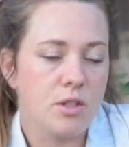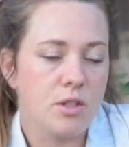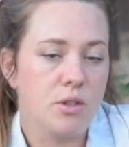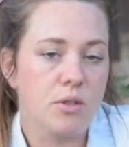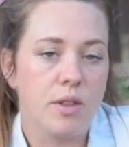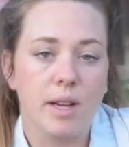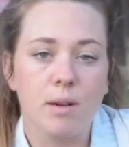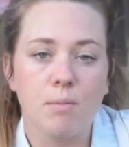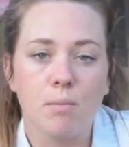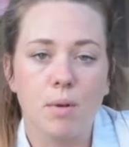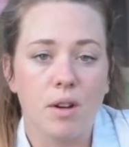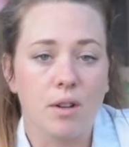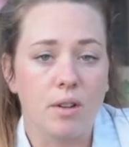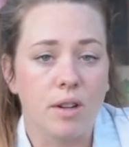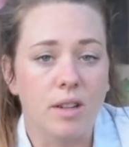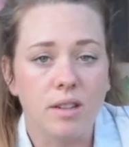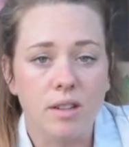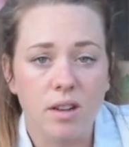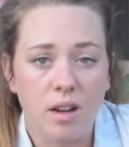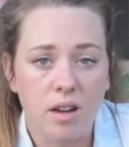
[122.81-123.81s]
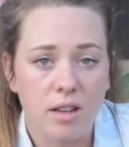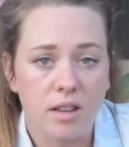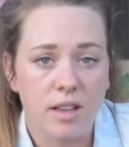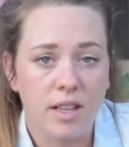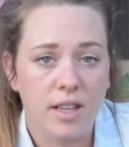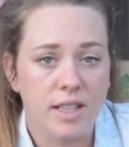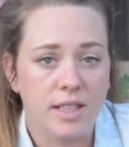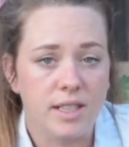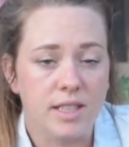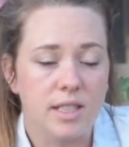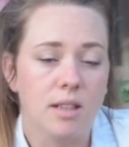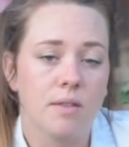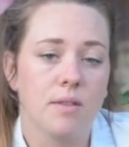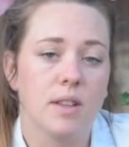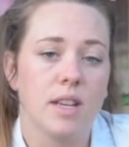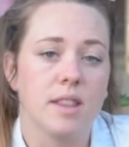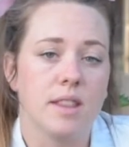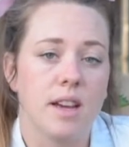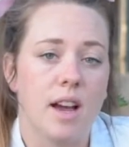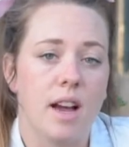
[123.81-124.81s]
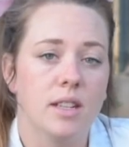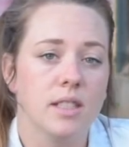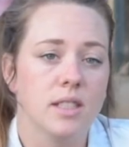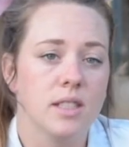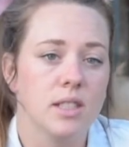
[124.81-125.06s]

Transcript: like butter and garlic and stuff like that.